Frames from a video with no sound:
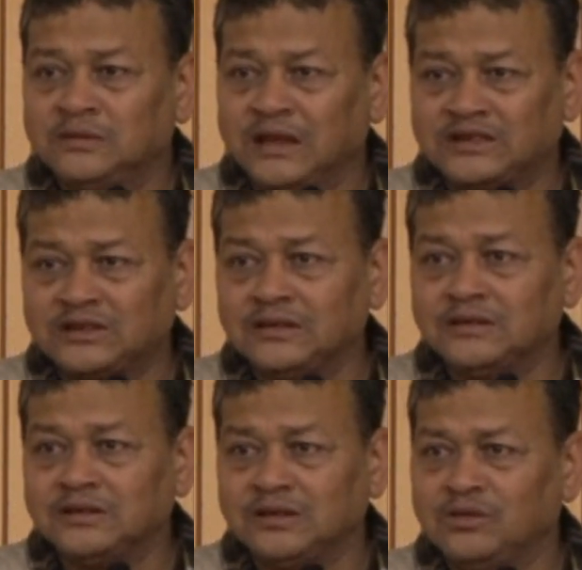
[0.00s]

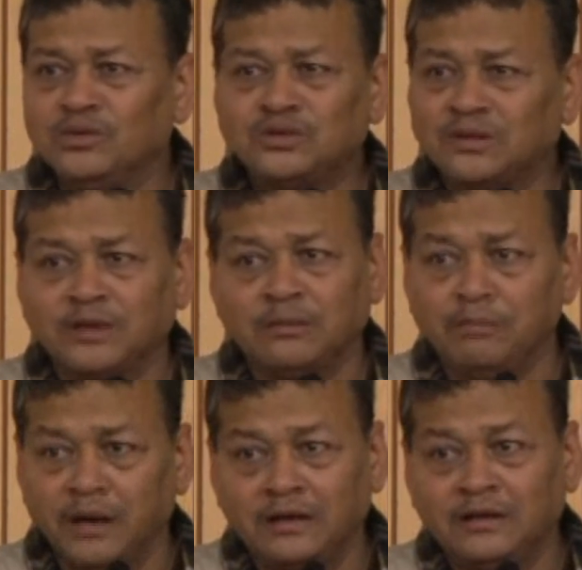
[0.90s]
excellence and do something
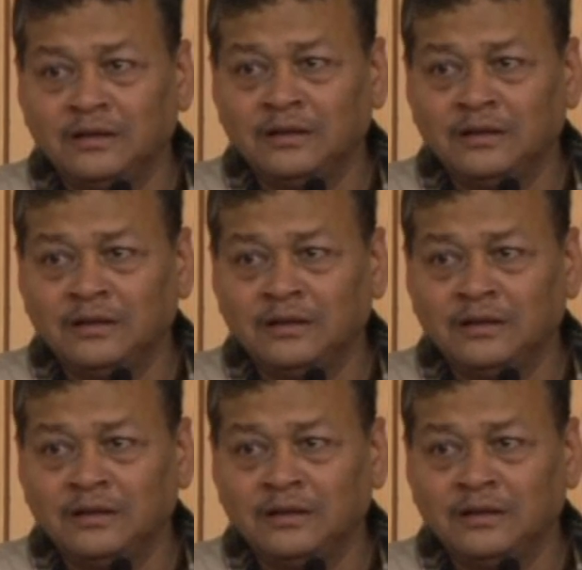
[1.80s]
big.